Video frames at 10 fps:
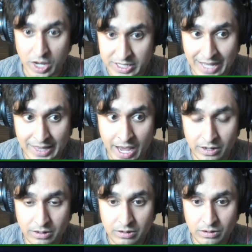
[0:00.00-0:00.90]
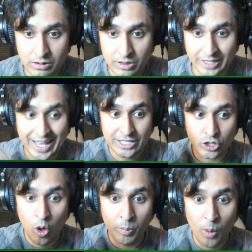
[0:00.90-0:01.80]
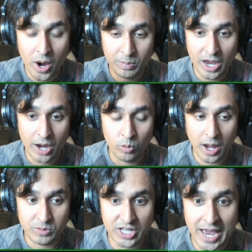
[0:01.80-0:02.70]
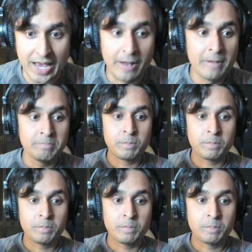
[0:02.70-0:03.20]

You guys get that? Like, that's the whole point behind what I'm saying.